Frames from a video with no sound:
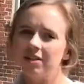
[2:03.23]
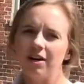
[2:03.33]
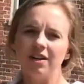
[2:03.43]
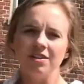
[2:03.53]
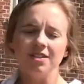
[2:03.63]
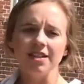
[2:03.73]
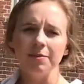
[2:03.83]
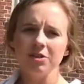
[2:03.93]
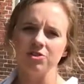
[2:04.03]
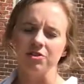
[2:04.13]
called
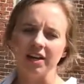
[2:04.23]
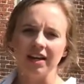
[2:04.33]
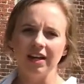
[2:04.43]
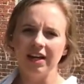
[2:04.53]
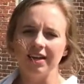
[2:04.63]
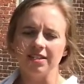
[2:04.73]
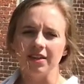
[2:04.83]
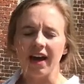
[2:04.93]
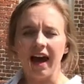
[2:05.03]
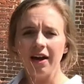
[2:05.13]
symmetry. So
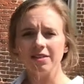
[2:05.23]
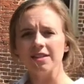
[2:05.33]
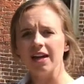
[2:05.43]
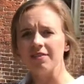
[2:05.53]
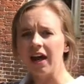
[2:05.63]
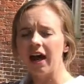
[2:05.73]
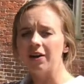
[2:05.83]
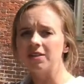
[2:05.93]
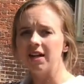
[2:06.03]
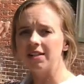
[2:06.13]
the outside of the
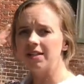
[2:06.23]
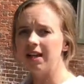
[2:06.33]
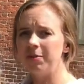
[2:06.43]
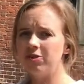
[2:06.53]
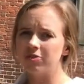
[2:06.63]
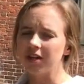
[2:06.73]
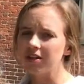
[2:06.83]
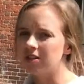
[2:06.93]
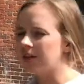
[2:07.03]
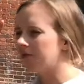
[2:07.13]
house has symmetry.
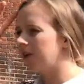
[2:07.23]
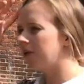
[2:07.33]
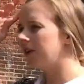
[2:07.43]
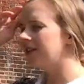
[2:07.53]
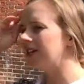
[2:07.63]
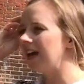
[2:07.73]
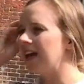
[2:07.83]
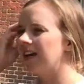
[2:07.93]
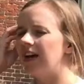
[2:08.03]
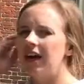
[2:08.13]
So if you were to take
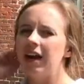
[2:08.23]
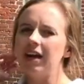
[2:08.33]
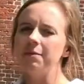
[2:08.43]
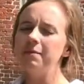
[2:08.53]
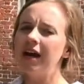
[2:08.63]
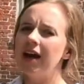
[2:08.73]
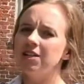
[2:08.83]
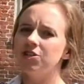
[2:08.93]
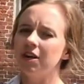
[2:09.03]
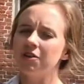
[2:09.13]
an
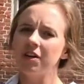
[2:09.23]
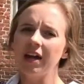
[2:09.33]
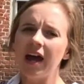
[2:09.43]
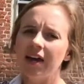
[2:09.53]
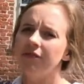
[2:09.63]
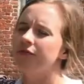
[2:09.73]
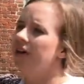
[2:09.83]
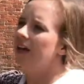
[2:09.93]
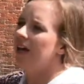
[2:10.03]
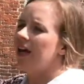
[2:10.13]
imaginary knife
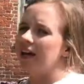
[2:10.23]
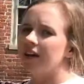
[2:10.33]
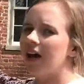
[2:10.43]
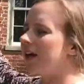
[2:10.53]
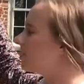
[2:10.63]
and cut